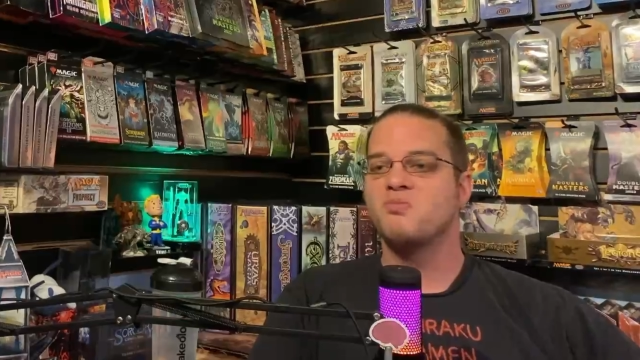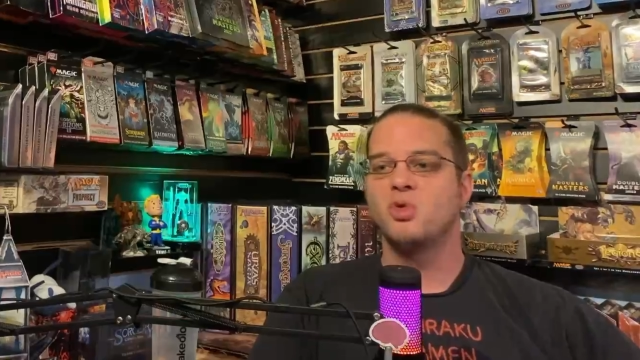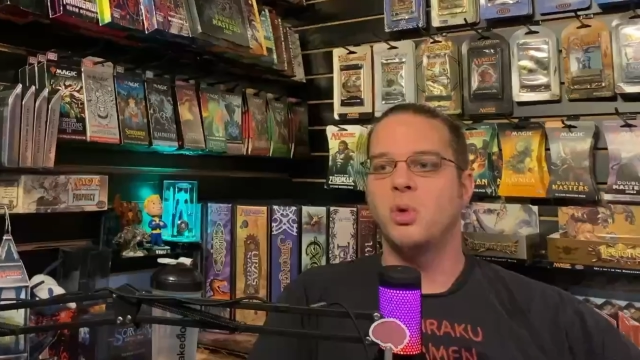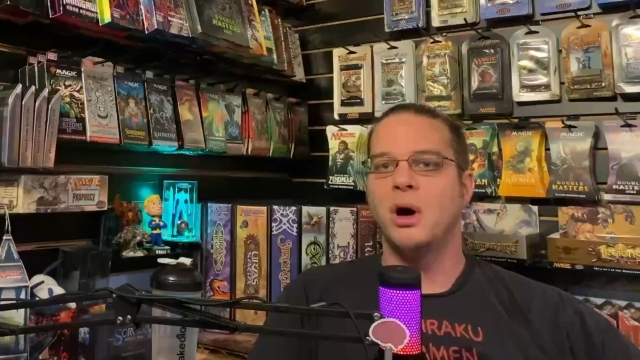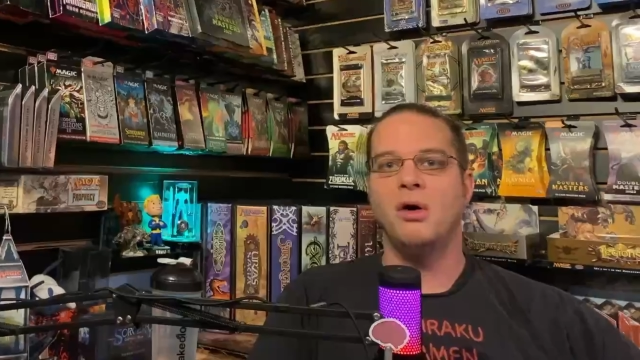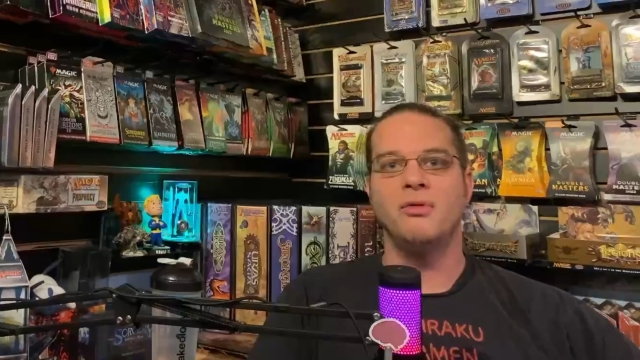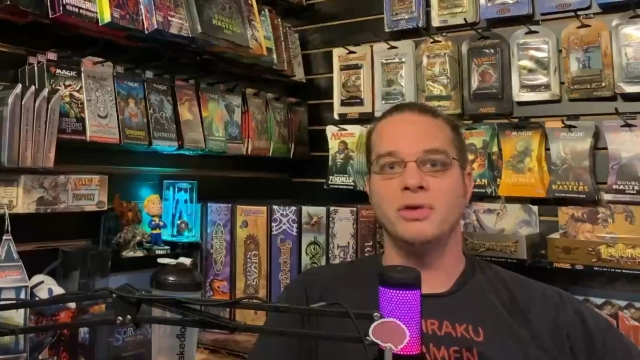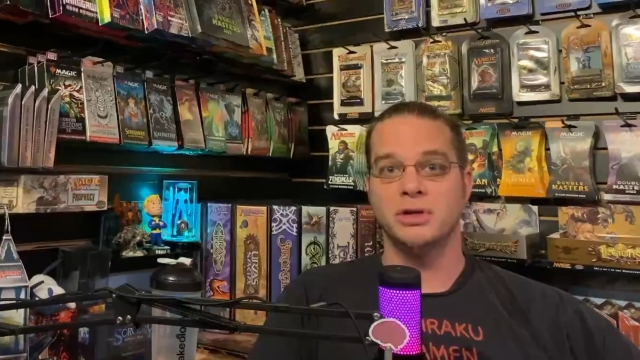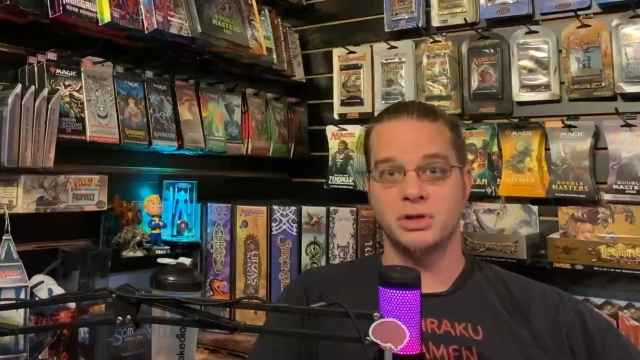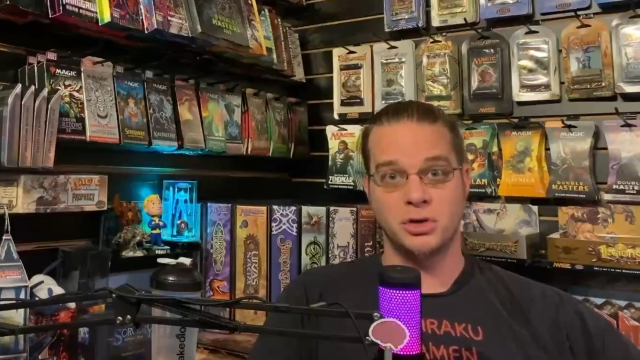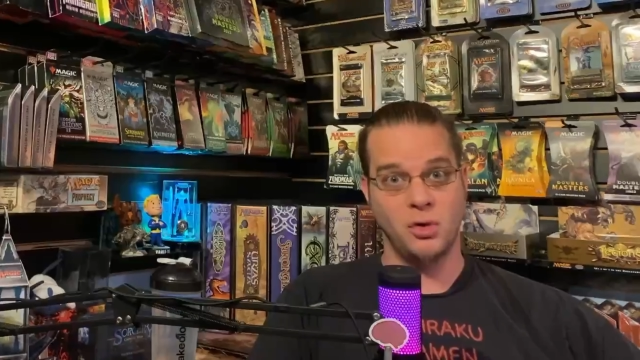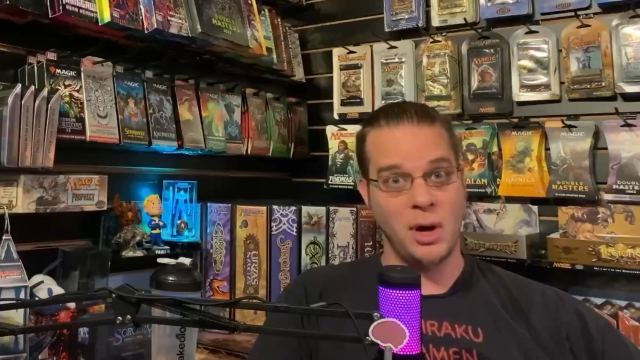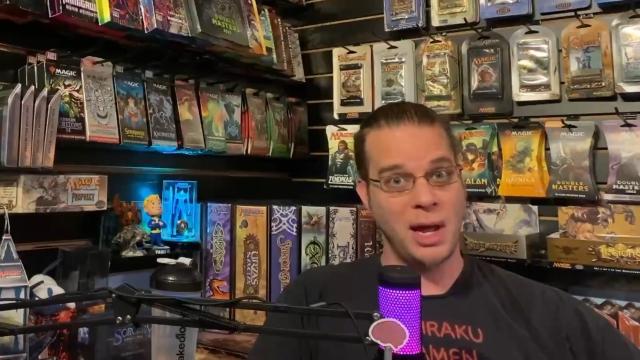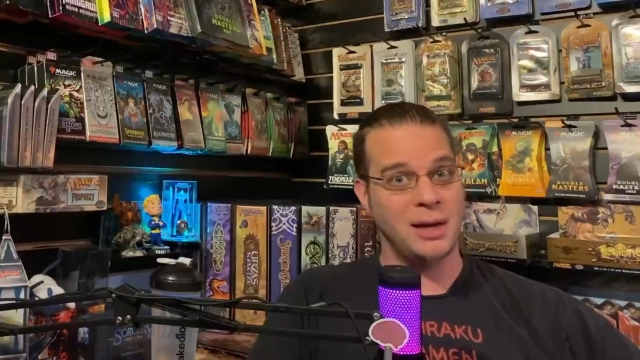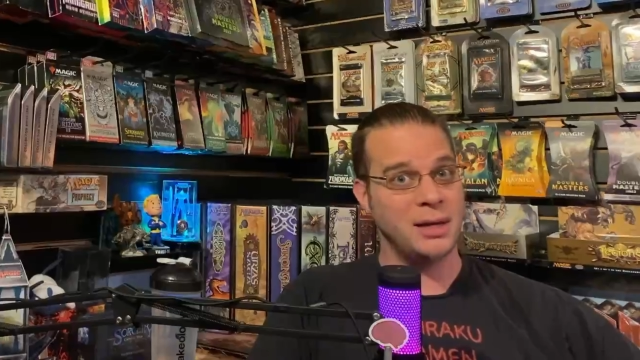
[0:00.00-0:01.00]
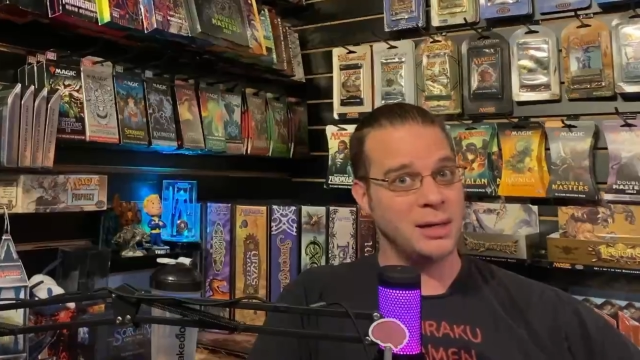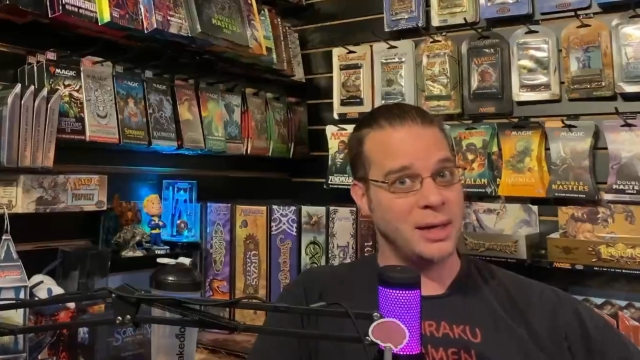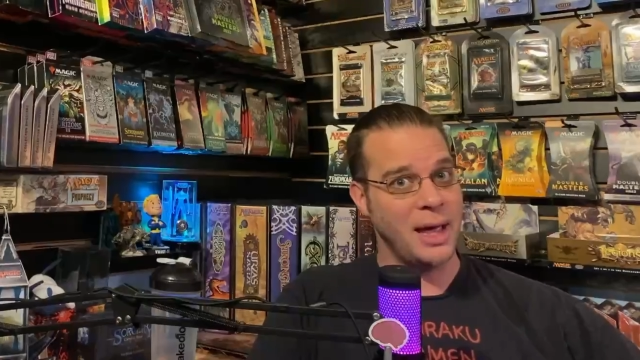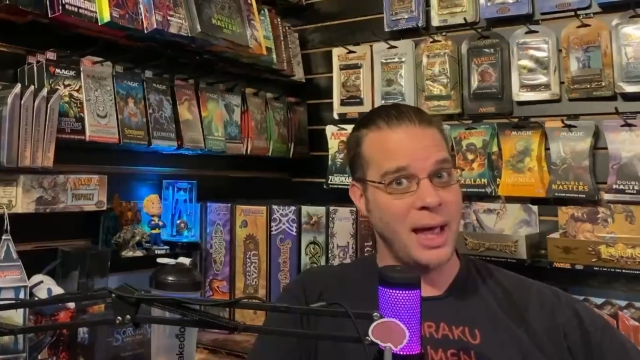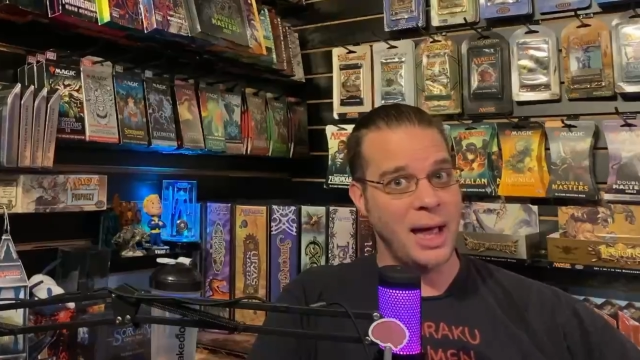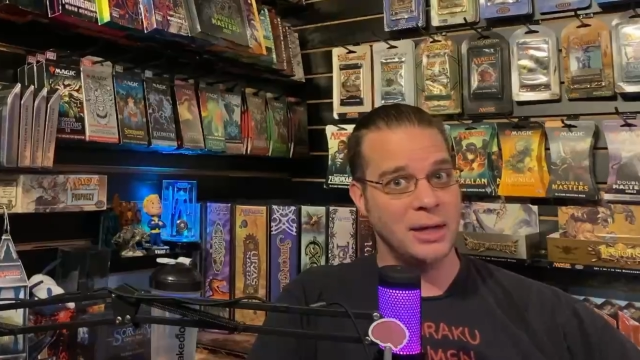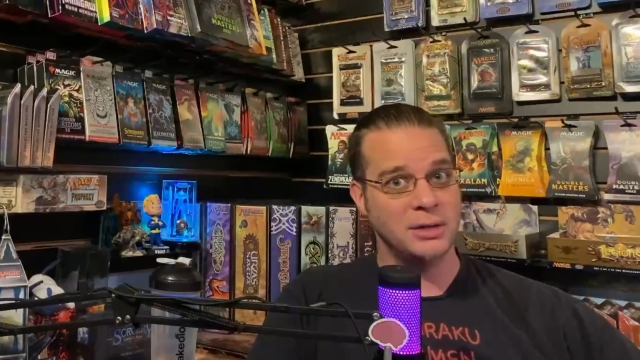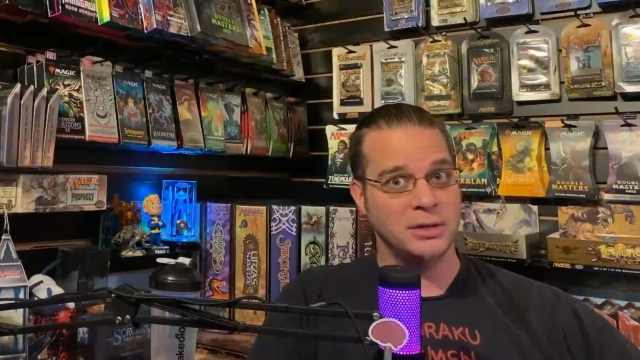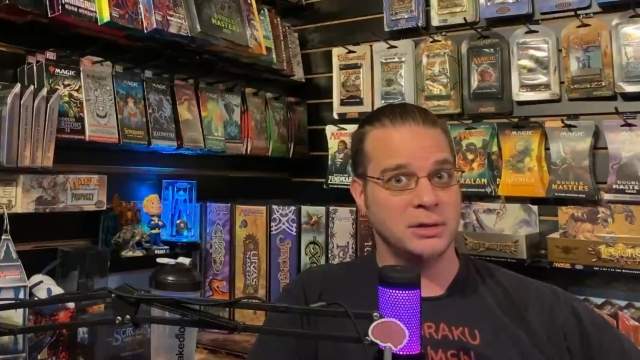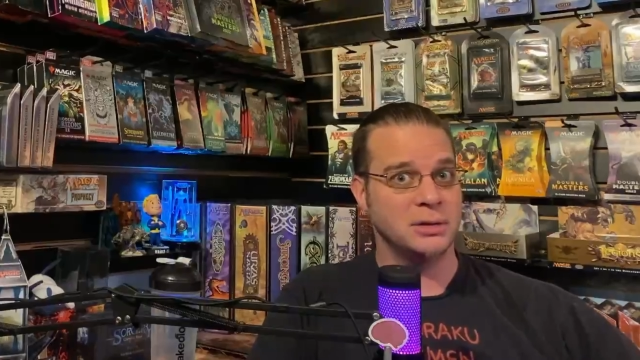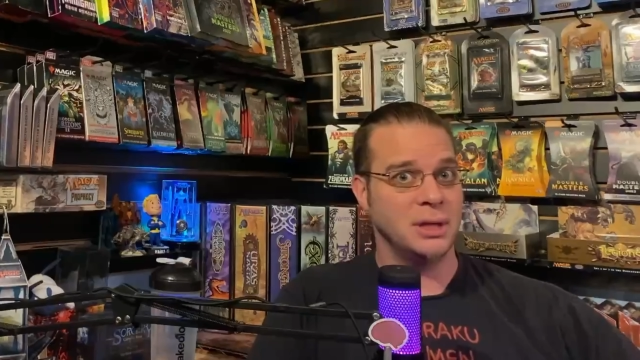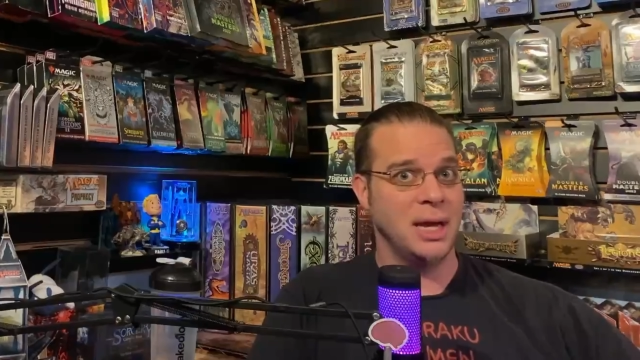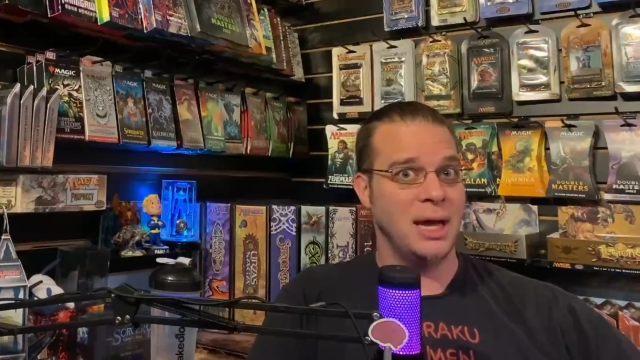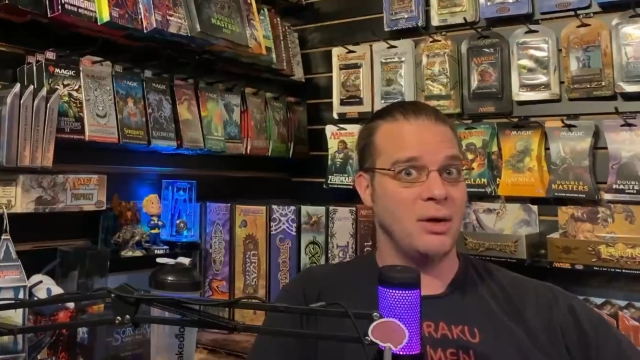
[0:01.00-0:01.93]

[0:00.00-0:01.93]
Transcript: 12-ish grand in cash,